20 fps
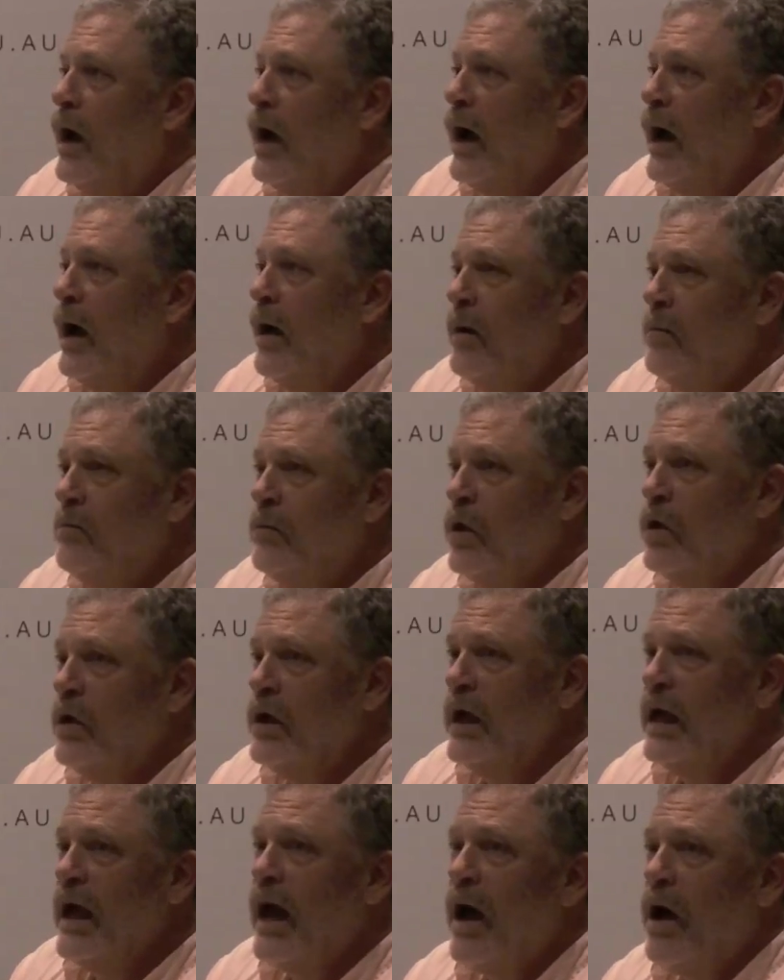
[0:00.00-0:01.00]
I'm
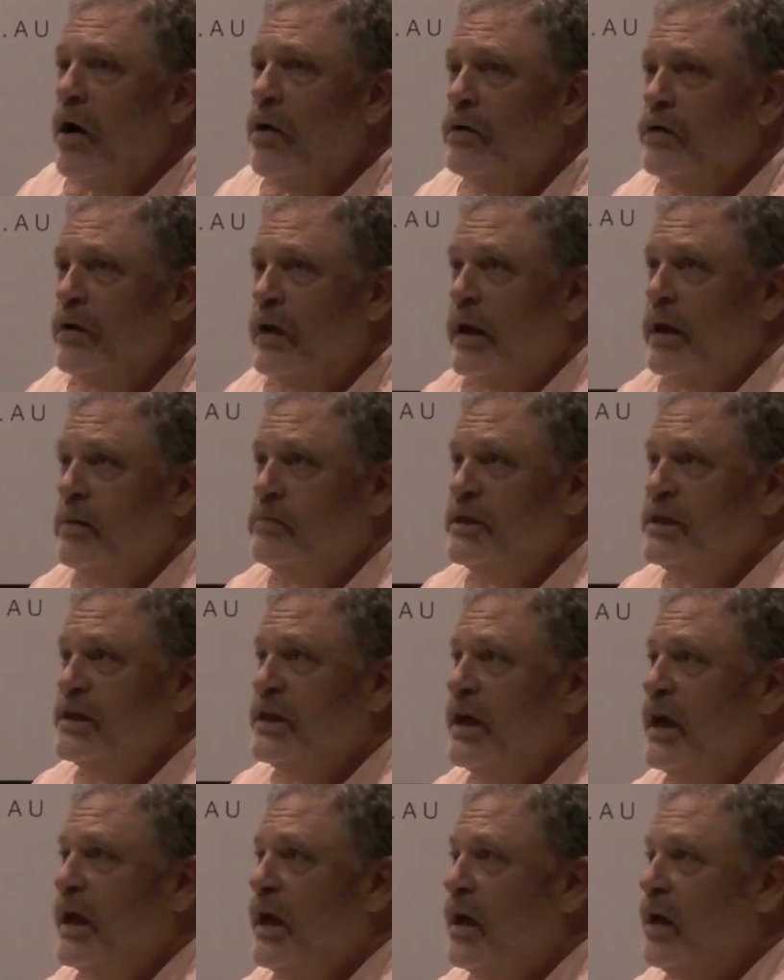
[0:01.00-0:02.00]
looking out and I'm
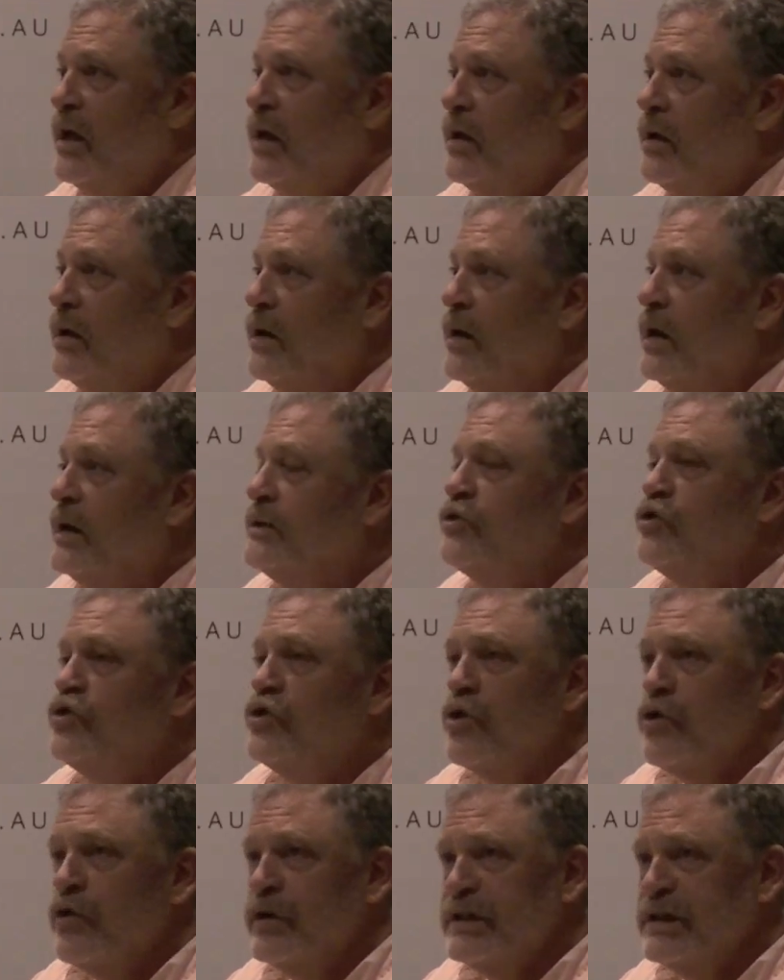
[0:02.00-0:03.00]
seeing
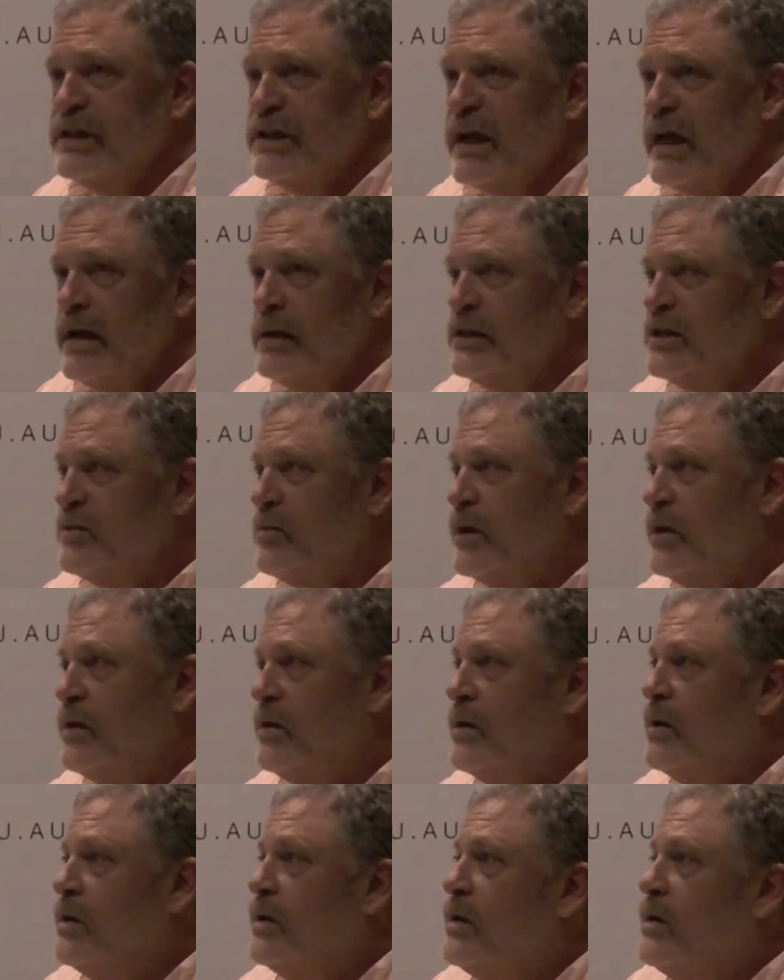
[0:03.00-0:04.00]
insurance
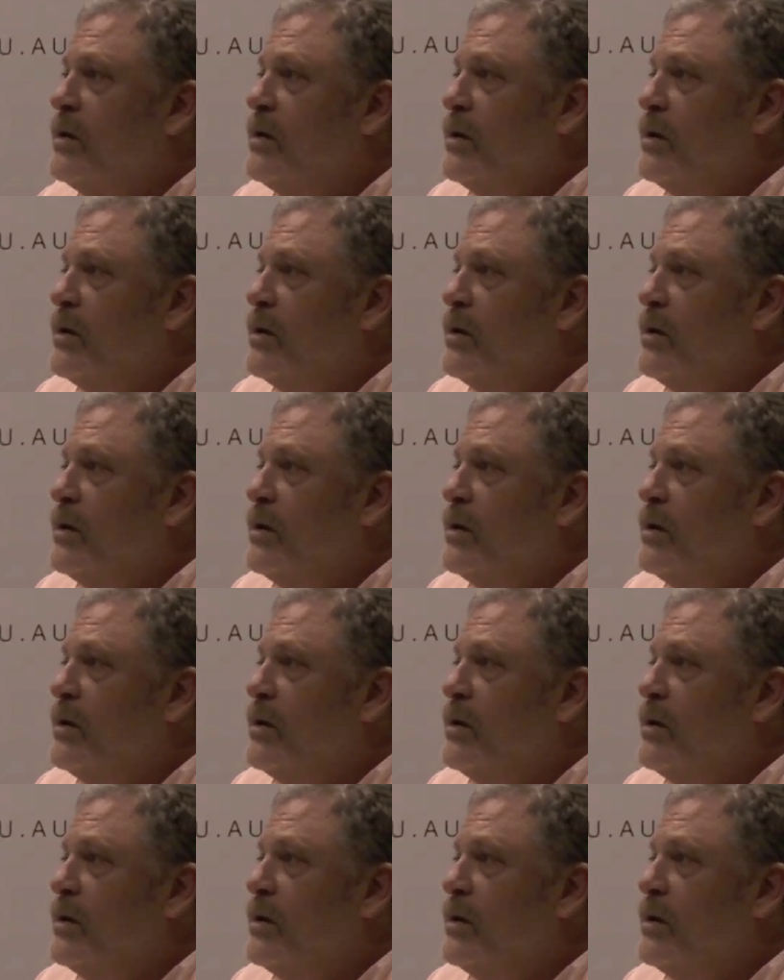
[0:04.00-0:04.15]
salesmen